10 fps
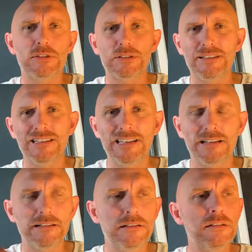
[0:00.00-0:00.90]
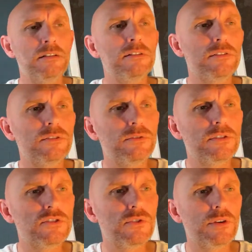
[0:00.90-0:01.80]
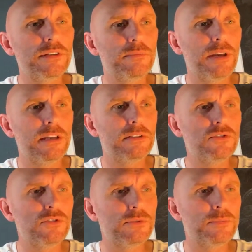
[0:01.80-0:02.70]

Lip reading: there's a link to the join page.